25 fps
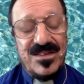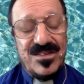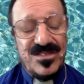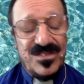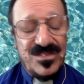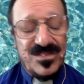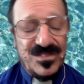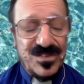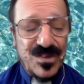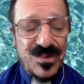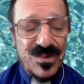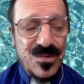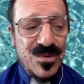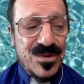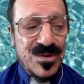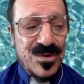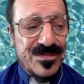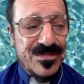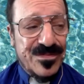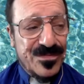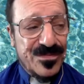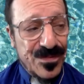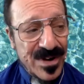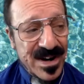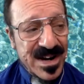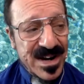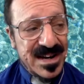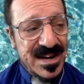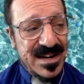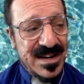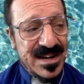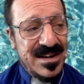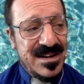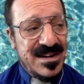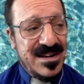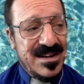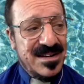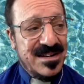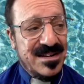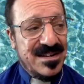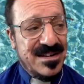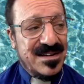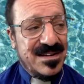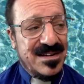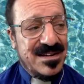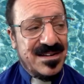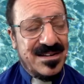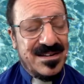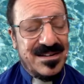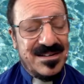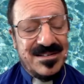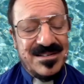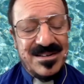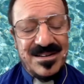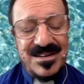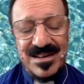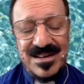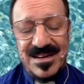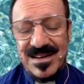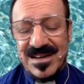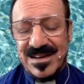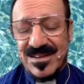So we're free to